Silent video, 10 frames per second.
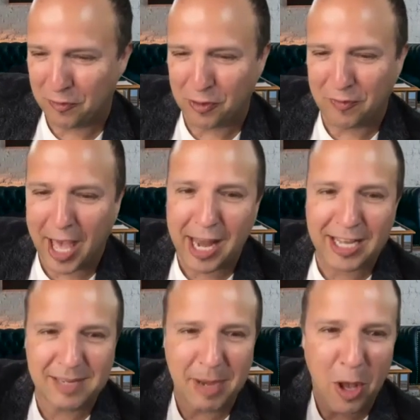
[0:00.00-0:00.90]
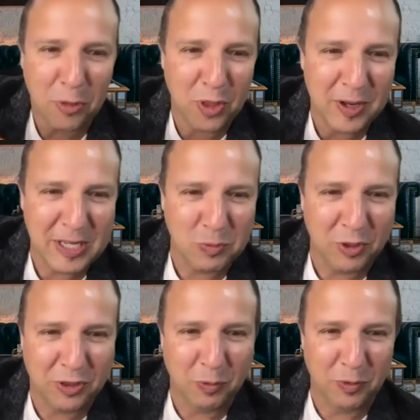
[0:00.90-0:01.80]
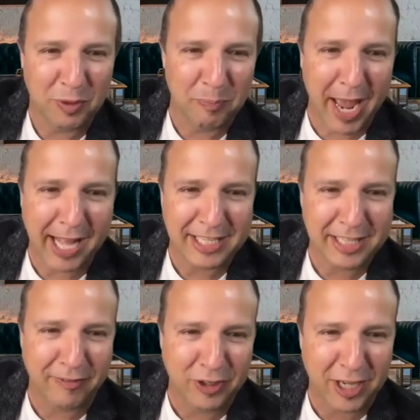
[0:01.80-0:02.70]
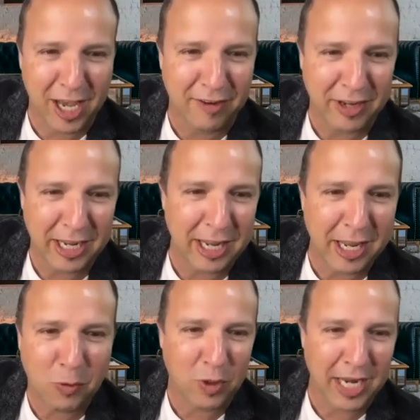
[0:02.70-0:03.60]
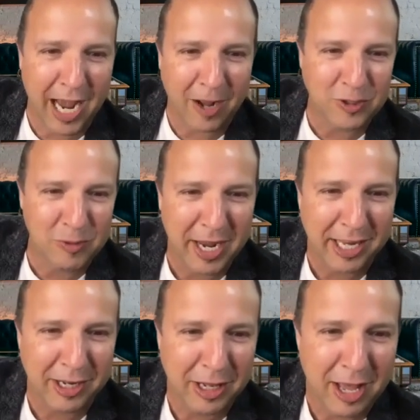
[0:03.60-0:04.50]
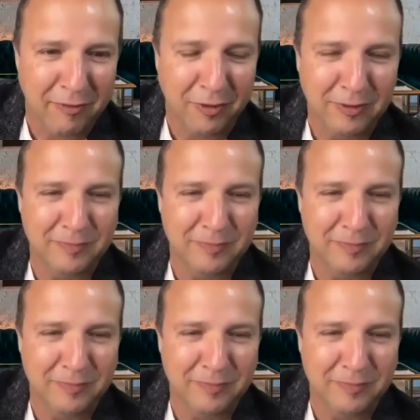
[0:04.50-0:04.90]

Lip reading: you've added some healthiness with the bad stuff to kind of equal it out to make it a level.